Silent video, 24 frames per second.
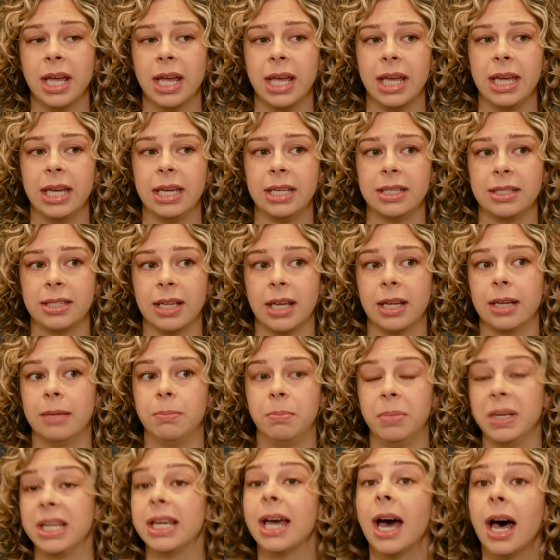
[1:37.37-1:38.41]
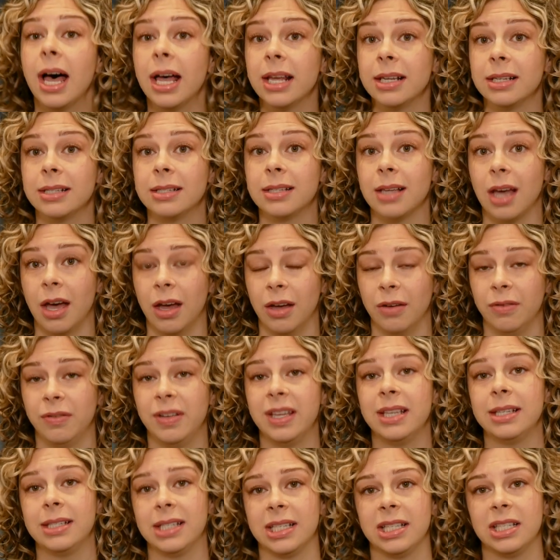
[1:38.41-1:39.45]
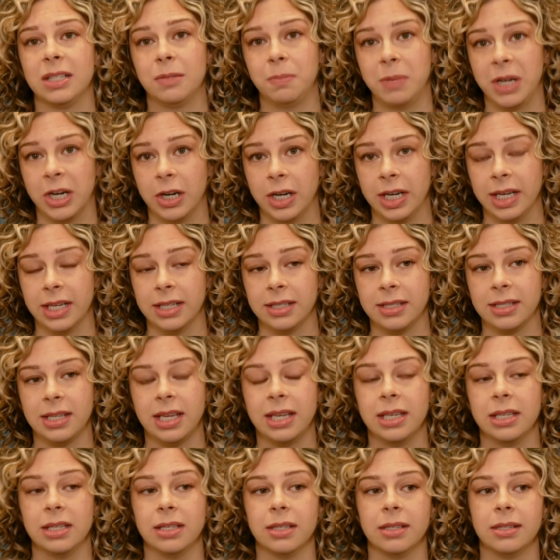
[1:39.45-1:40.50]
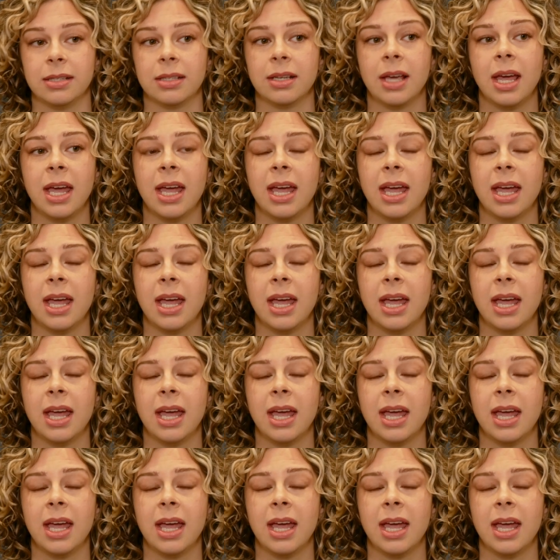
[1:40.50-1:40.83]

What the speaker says: he said because of his experience, his